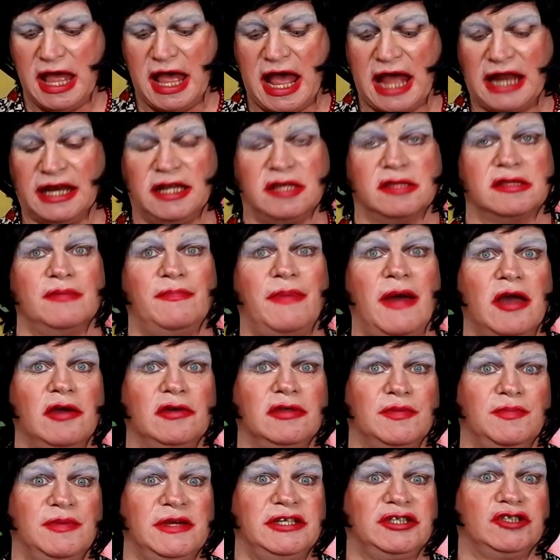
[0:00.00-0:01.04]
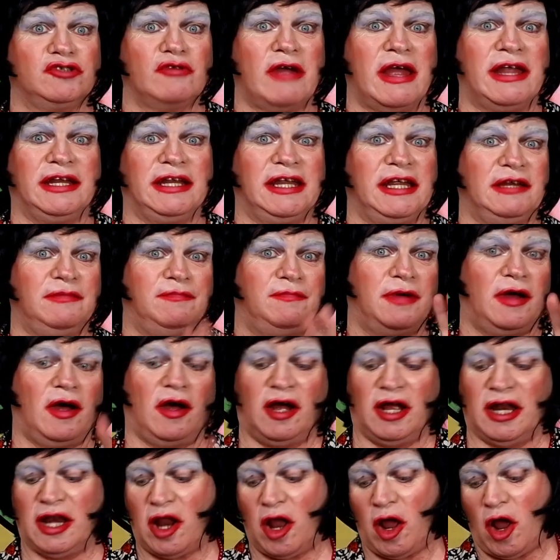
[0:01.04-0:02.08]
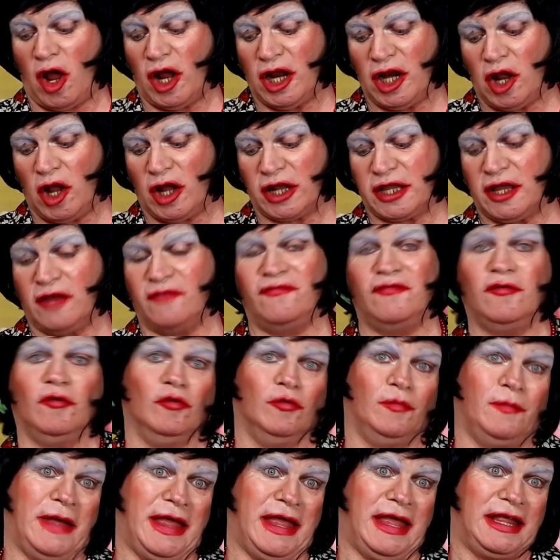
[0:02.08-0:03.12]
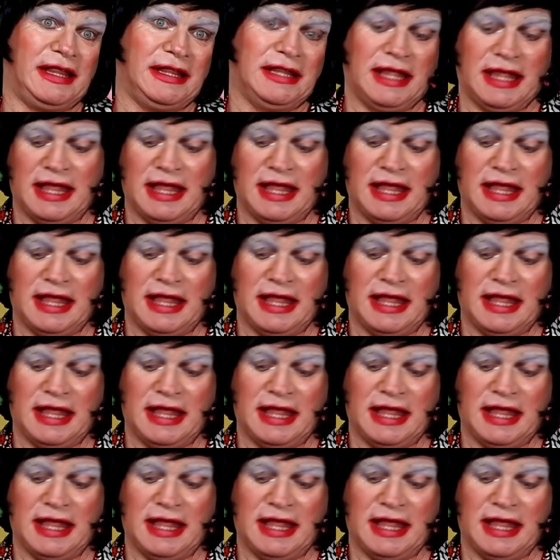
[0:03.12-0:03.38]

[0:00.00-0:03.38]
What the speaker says: and it's supposed to be shredded, but I like a full bit.